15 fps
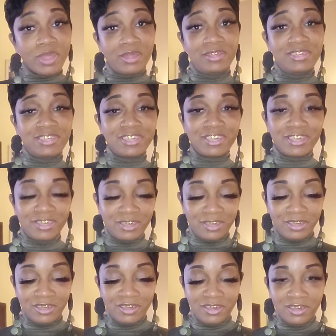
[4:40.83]
and see,
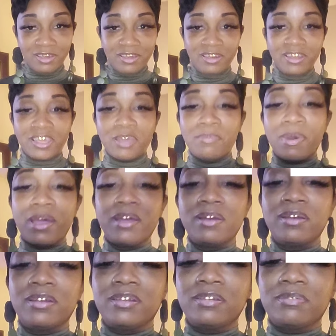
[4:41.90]
look at my,
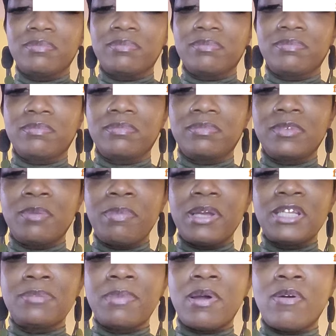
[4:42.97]
um,
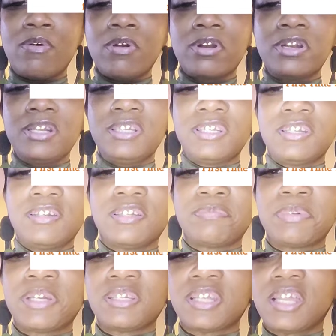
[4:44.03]
back to my order details
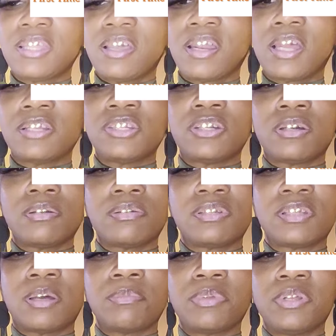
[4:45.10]
because I thought I chose
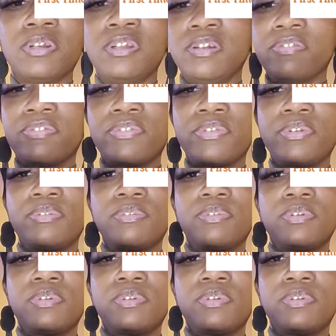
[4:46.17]
something different.